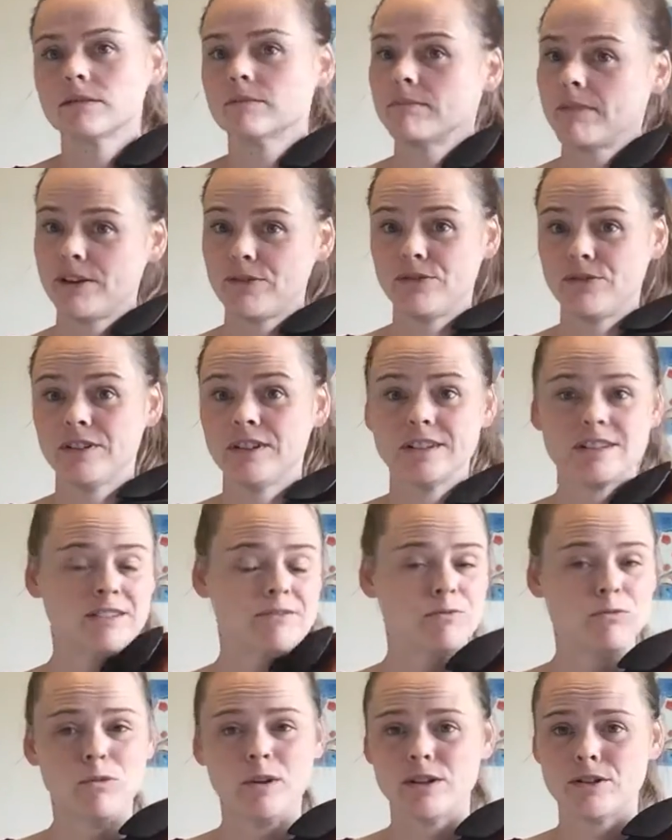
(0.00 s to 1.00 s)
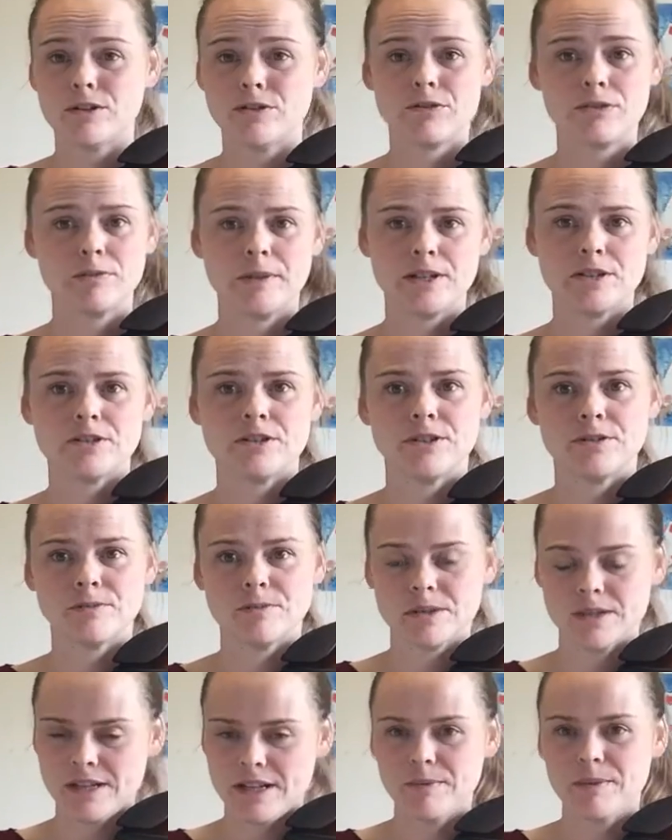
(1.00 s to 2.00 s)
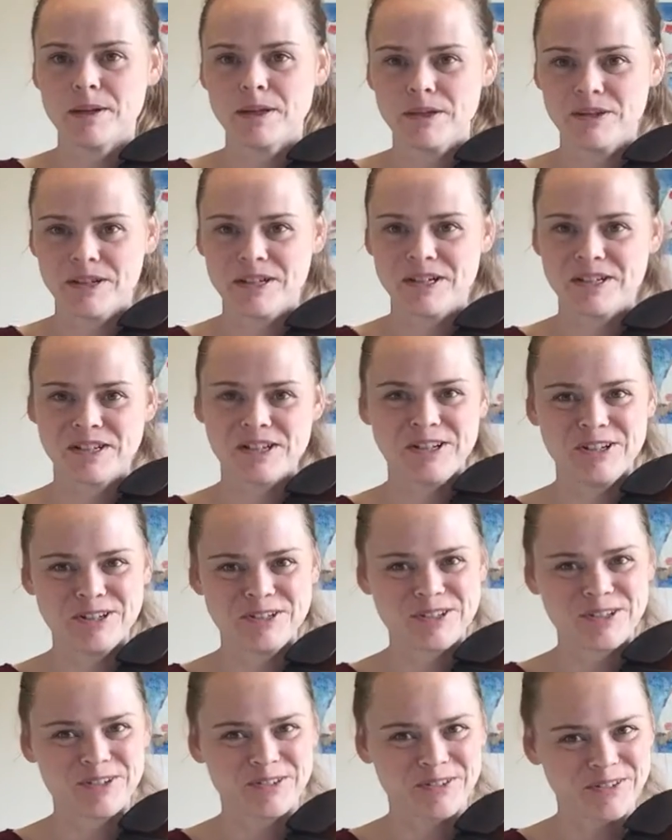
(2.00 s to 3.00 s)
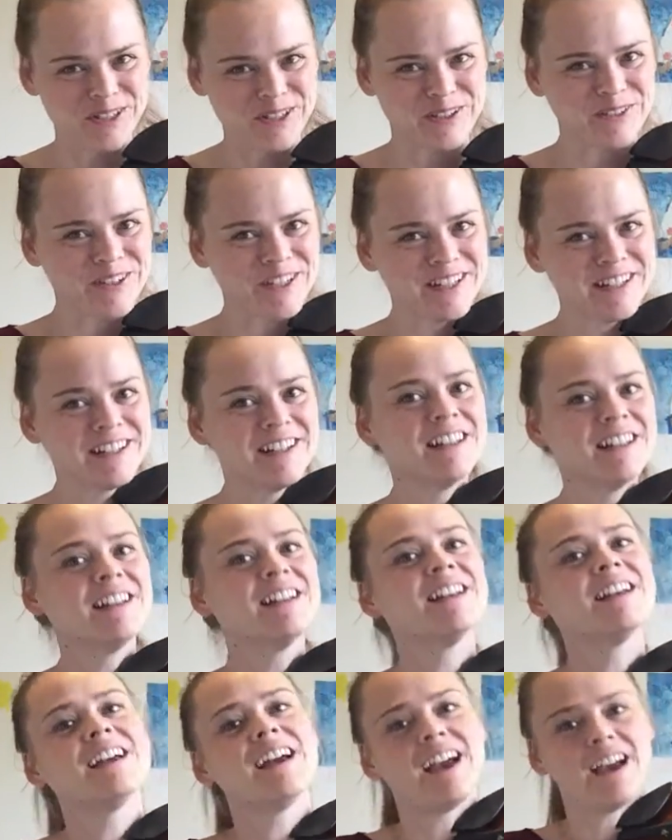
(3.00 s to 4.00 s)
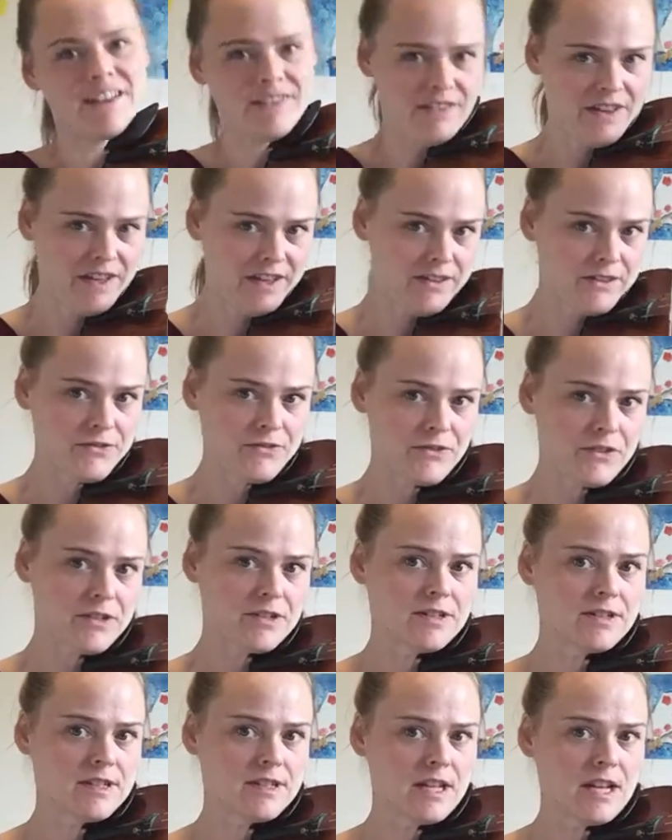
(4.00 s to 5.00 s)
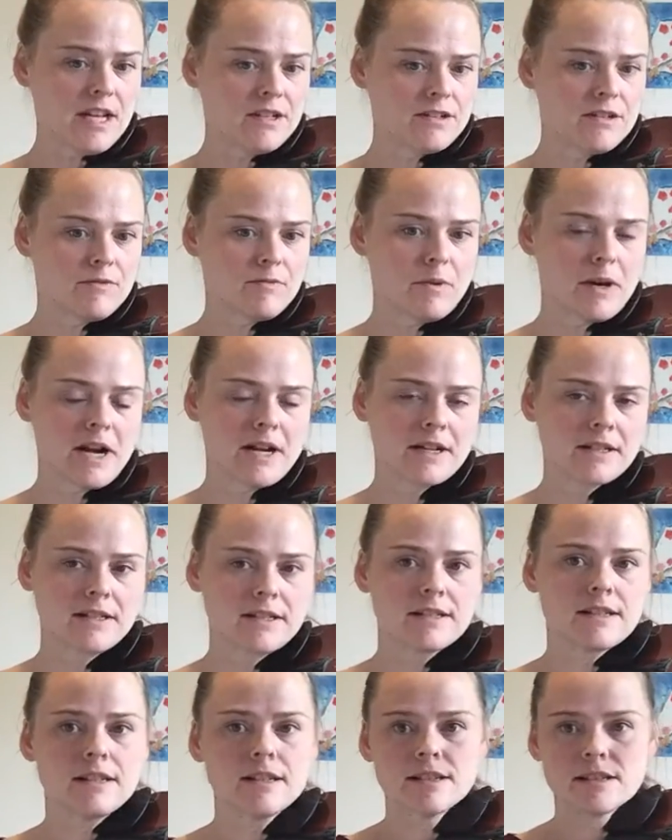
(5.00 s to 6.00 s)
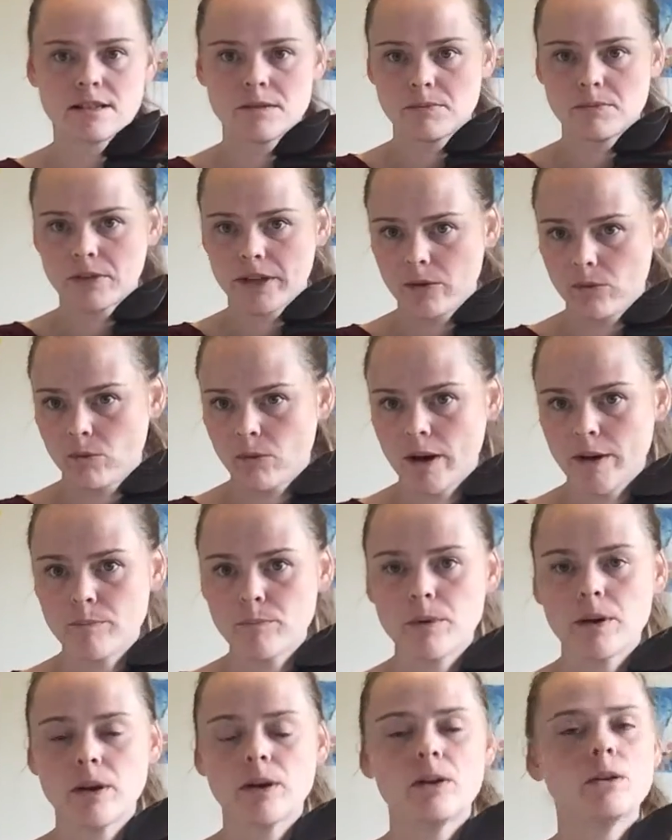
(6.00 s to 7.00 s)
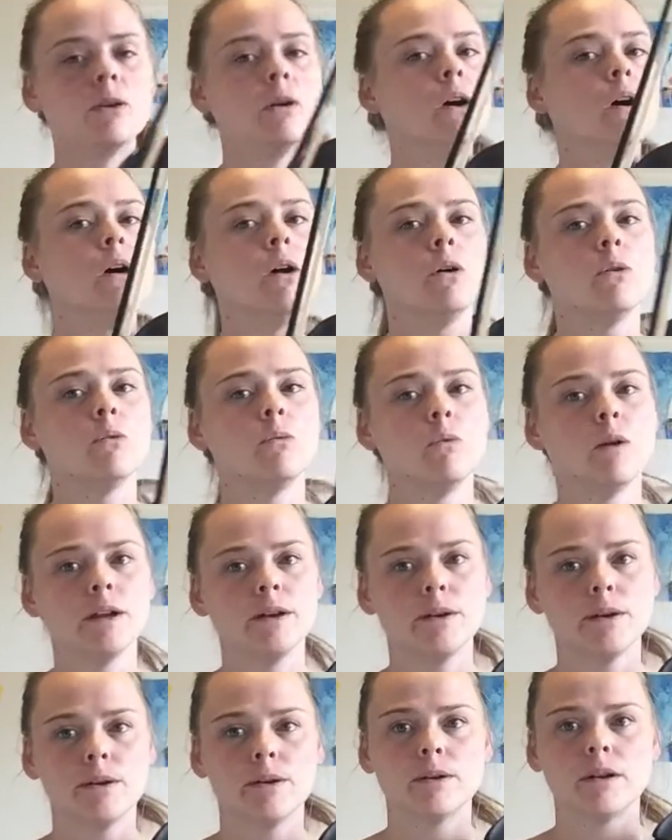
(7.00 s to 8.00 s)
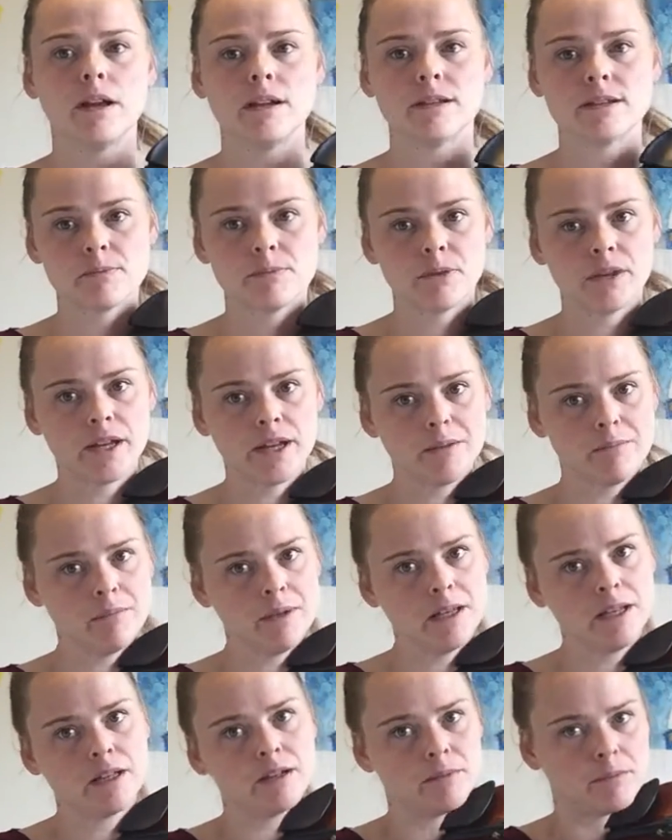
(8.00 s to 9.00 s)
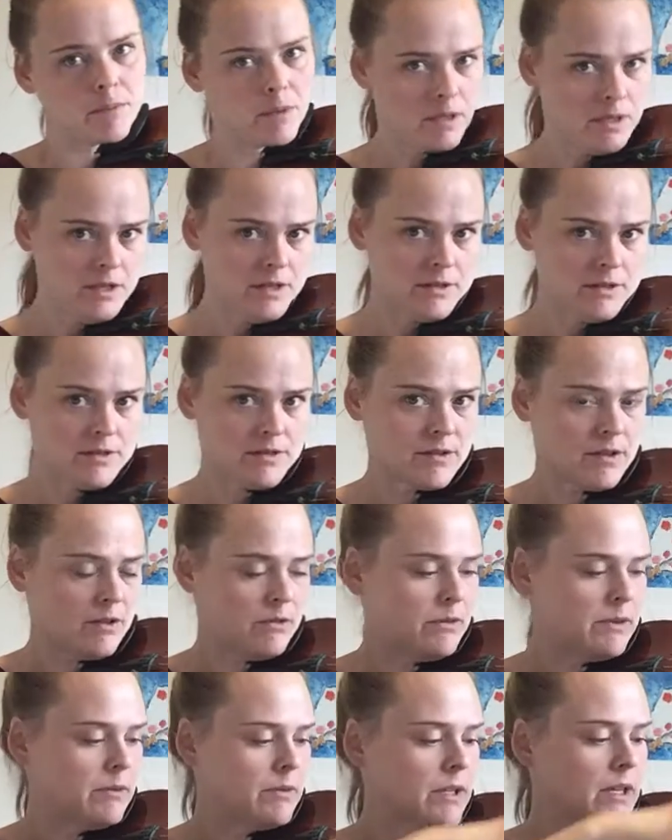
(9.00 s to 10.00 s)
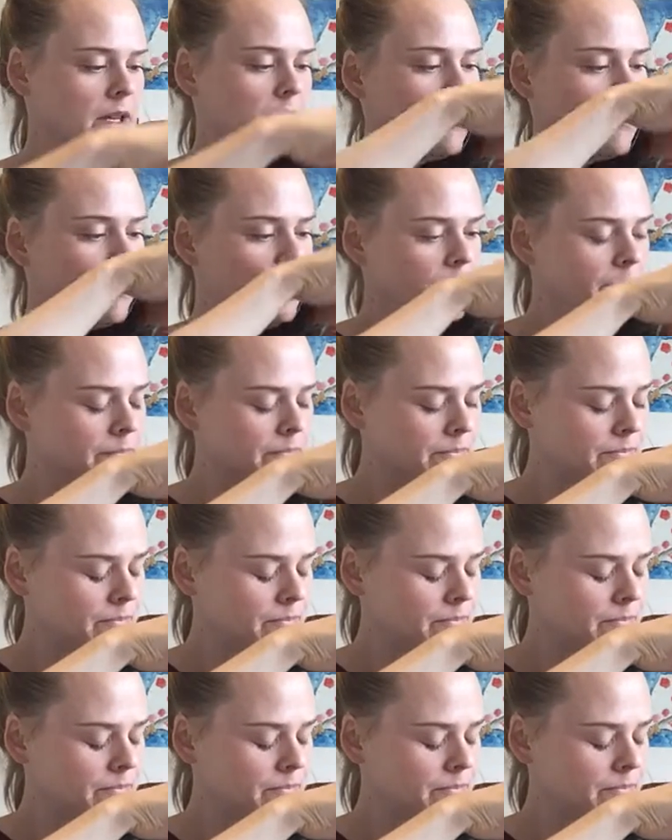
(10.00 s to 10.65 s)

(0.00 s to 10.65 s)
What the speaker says: My foot is a wonderful metronome today, but you need to use a real one. And then the first stage of practice is to play one bow, one note, and to play a minim. So we would go.